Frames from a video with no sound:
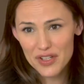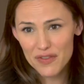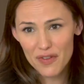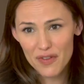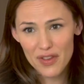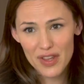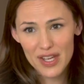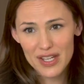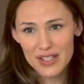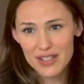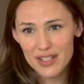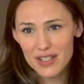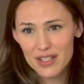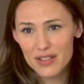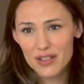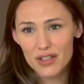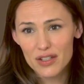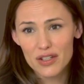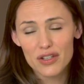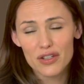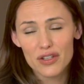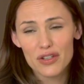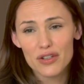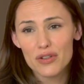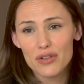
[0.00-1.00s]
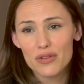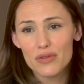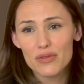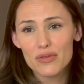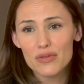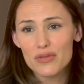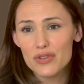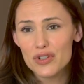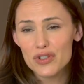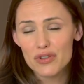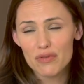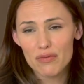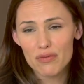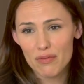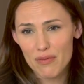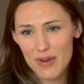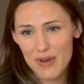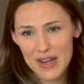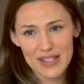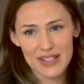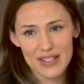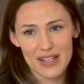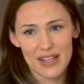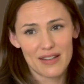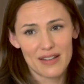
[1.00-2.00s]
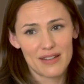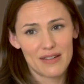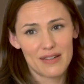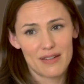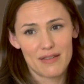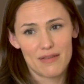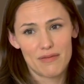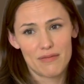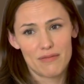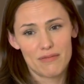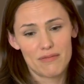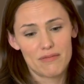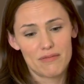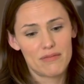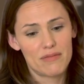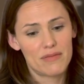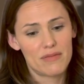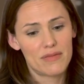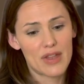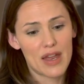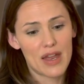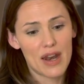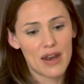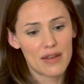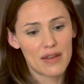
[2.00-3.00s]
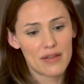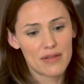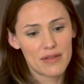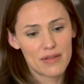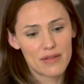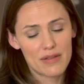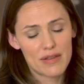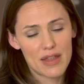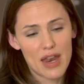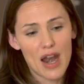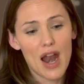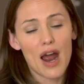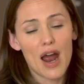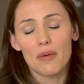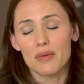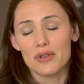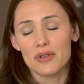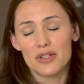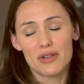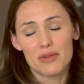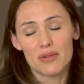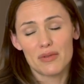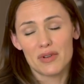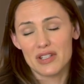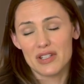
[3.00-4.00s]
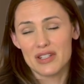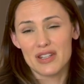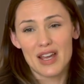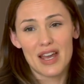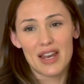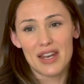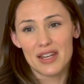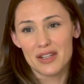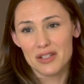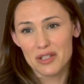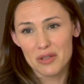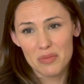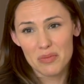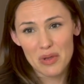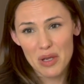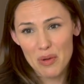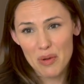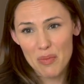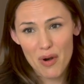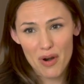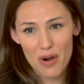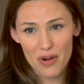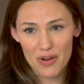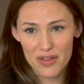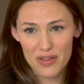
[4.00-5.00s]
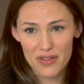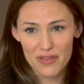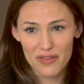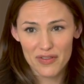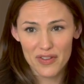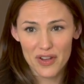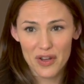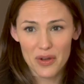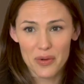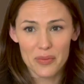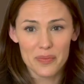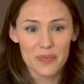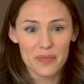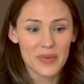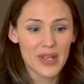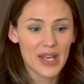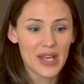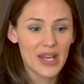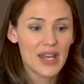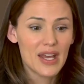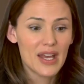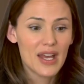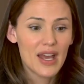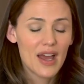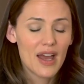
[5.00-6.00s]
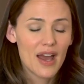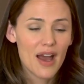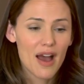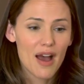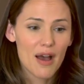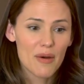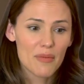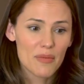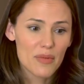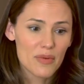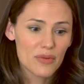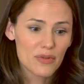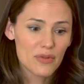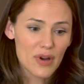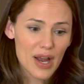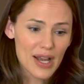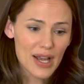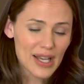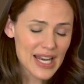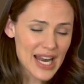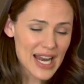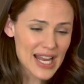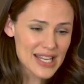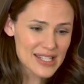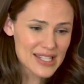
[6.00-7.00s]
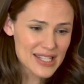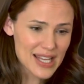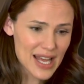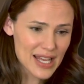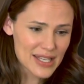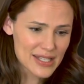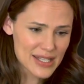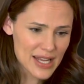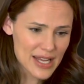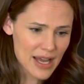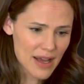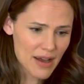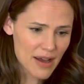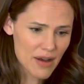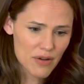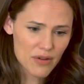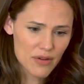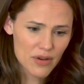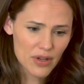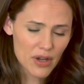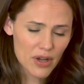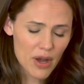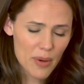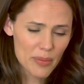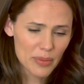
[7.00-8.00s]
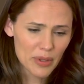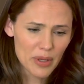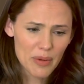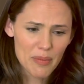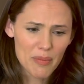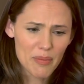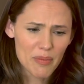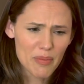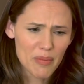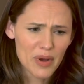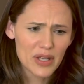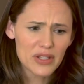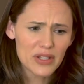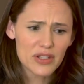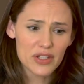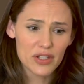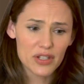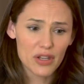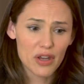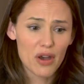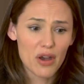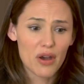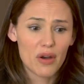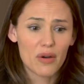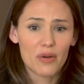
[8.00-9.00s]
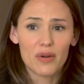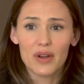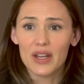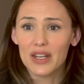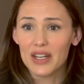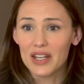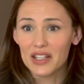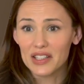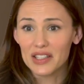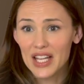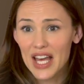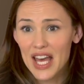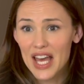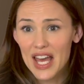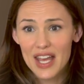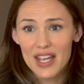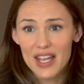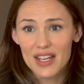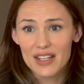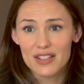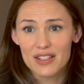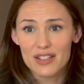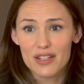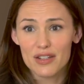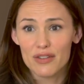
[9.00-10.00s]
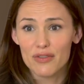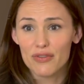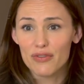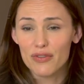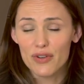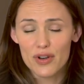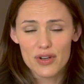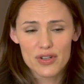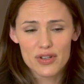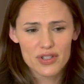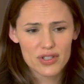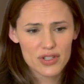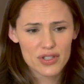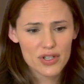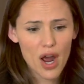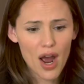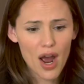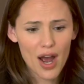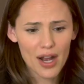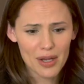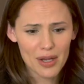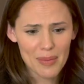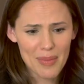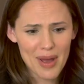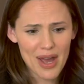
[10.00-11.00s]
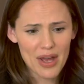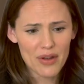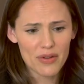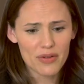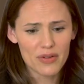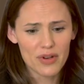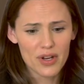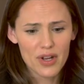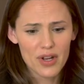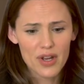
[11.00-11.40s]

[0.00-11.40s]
for this. He's a huge reason that it, that I was so excited to be a part of the film. Uh, Greg and I sat down a couple of months ago in LA to first talk about